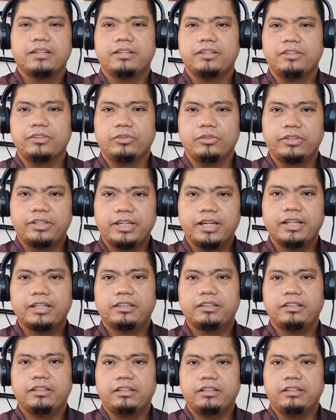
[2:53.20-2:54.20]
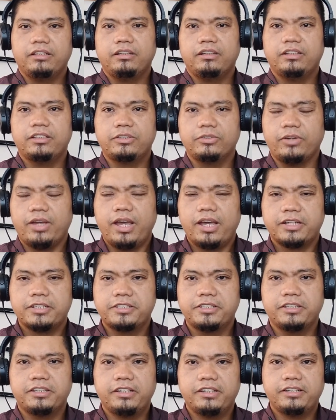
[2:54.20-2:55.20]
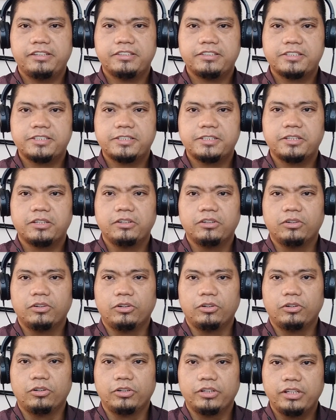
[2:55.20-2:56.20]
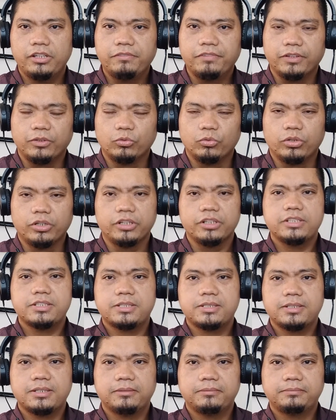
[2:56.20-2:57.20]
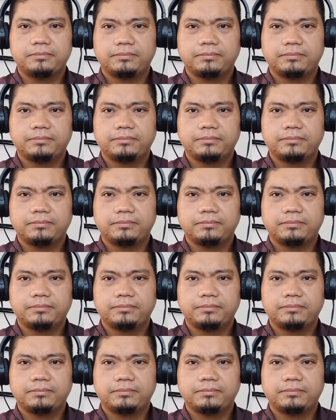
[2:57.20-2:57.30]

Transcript: you get into accidents or even worse